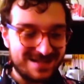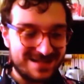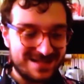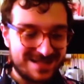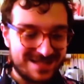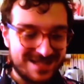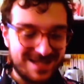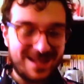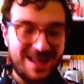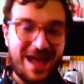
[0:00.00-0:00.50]

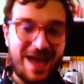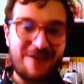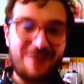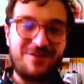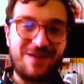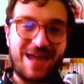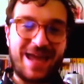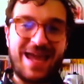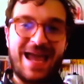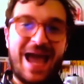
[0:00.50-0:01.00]
still
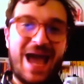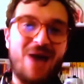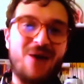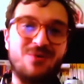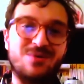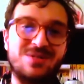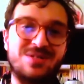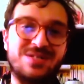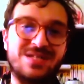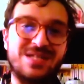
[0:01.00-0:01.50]
having a
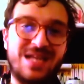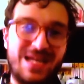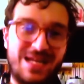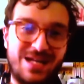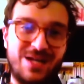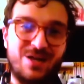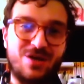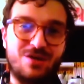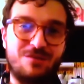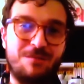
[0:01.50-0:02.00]
house in
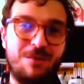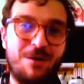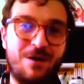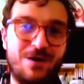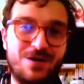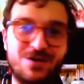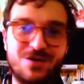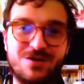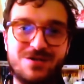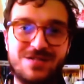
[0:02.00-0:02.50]
a good part
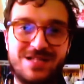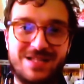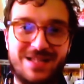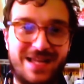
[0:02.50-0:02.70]
of Jersey.